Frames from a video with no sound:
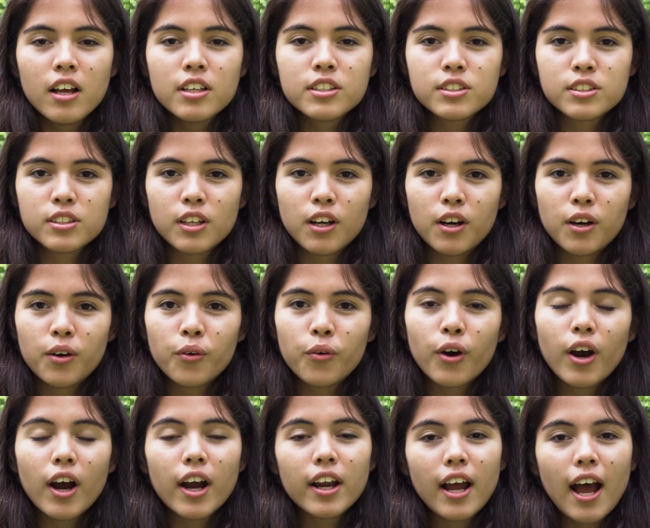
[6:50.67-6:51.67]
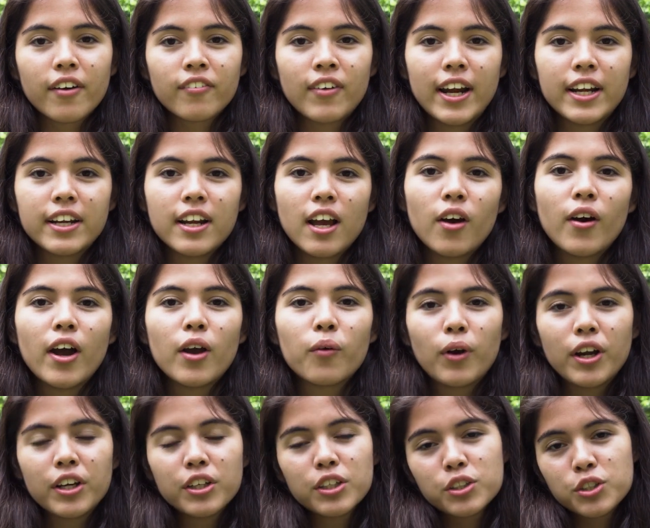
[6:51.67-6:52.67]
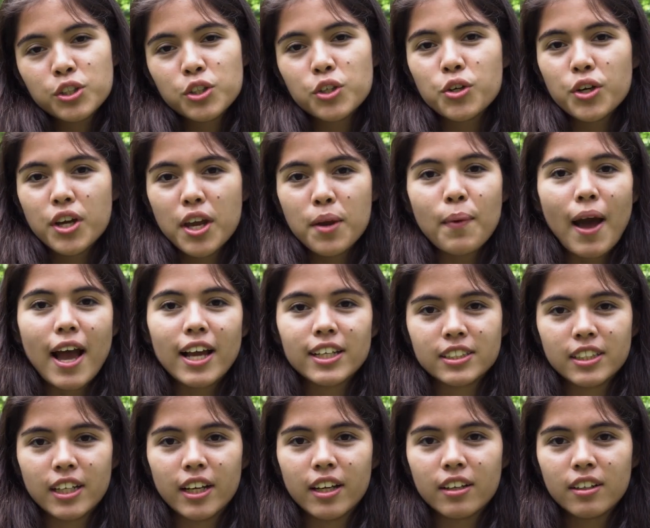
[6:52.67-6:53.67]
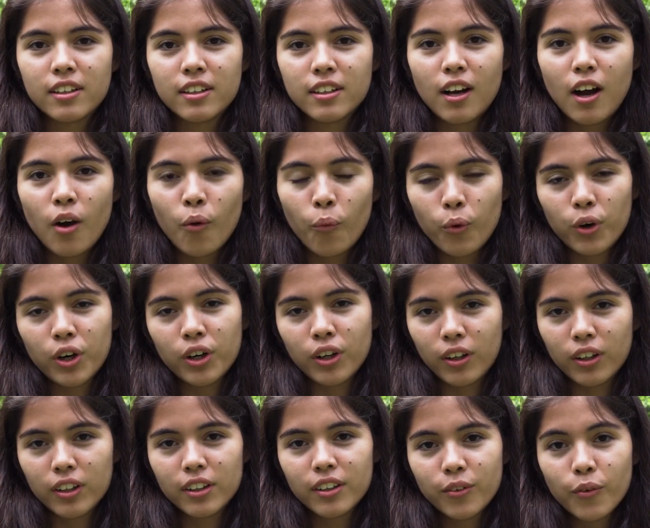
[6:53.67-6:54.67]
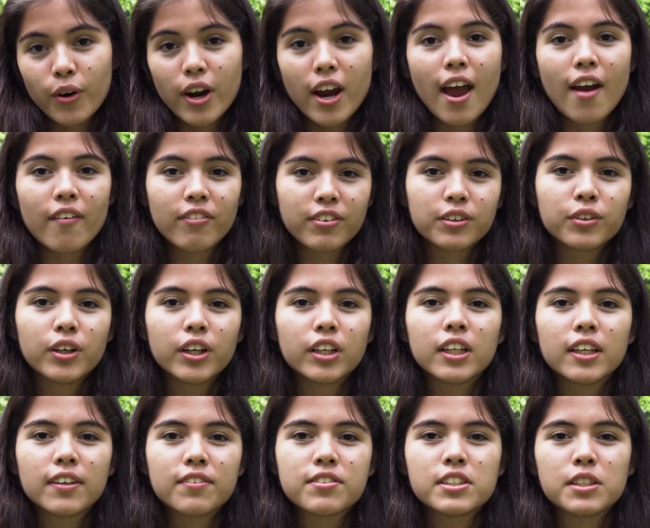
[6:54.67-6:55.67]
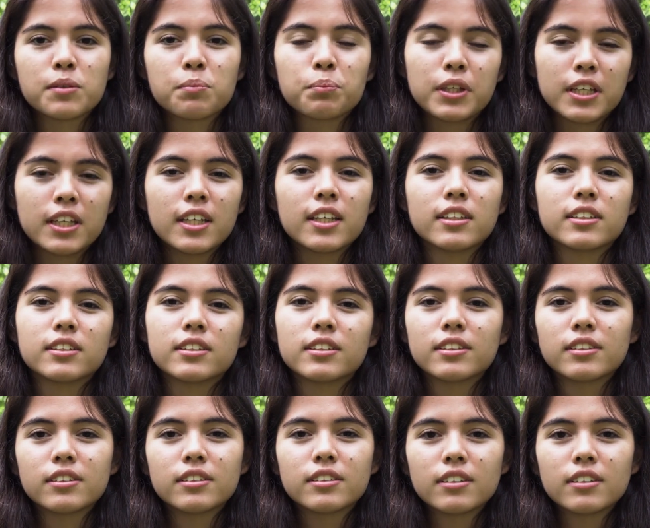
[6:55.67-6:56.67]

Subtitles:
So right now, I want you to imagine a world where everyone lives in peace.